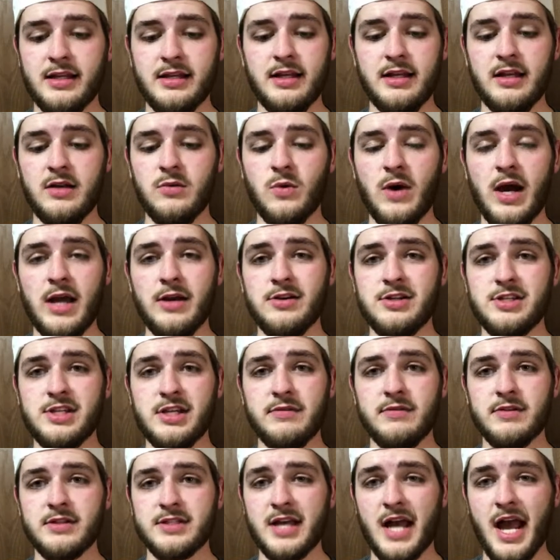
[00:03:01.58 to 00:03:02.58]
needed wide
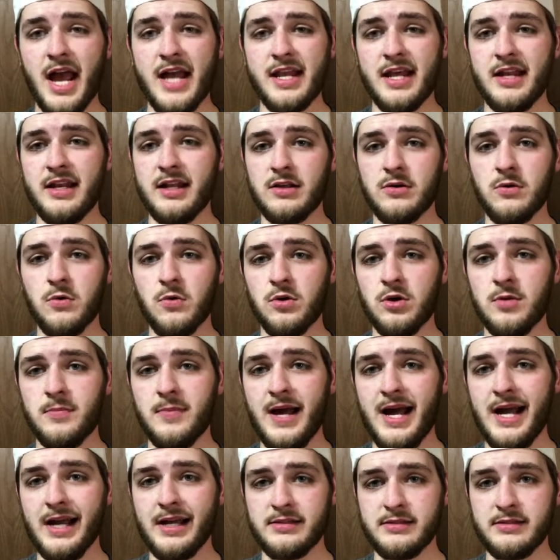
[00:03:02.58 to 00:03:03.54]
receiver, tight end, and cornerback,